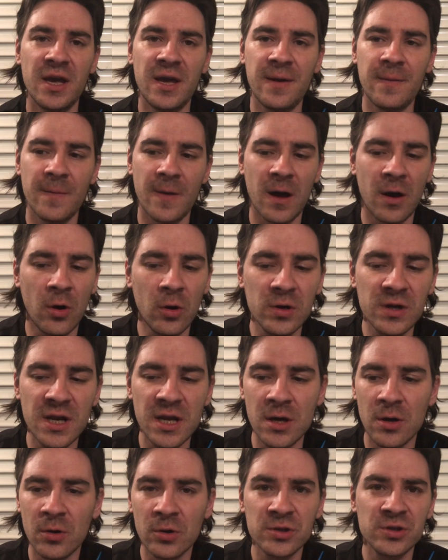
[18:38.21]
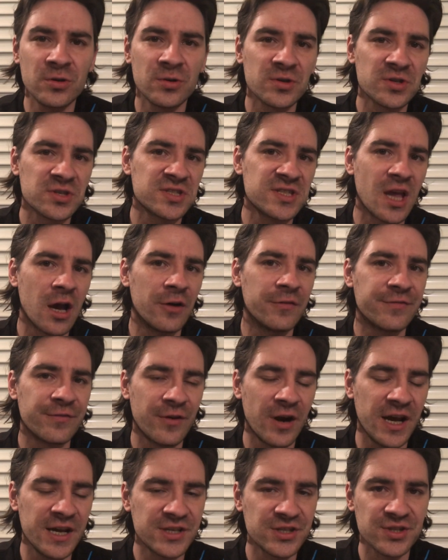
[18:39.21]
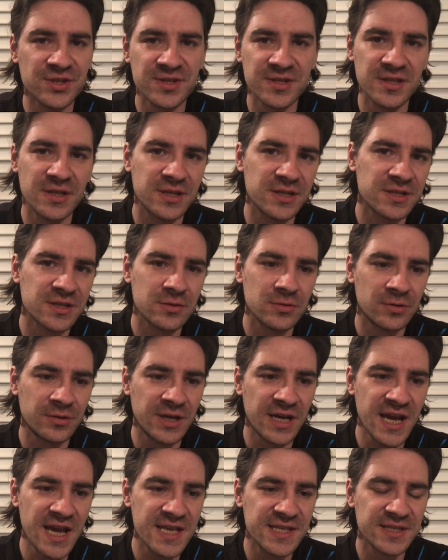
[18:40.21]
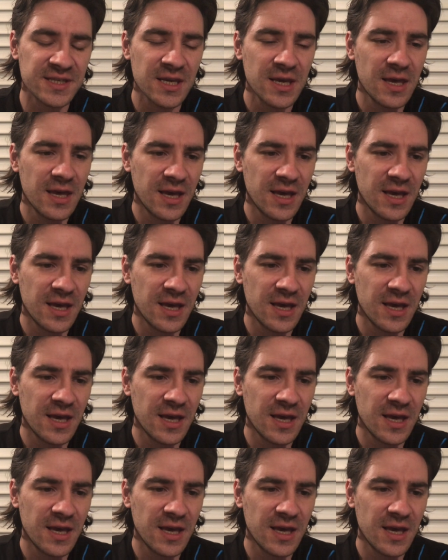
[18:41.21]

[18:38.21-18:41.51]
uh, only on your self-righteousness all right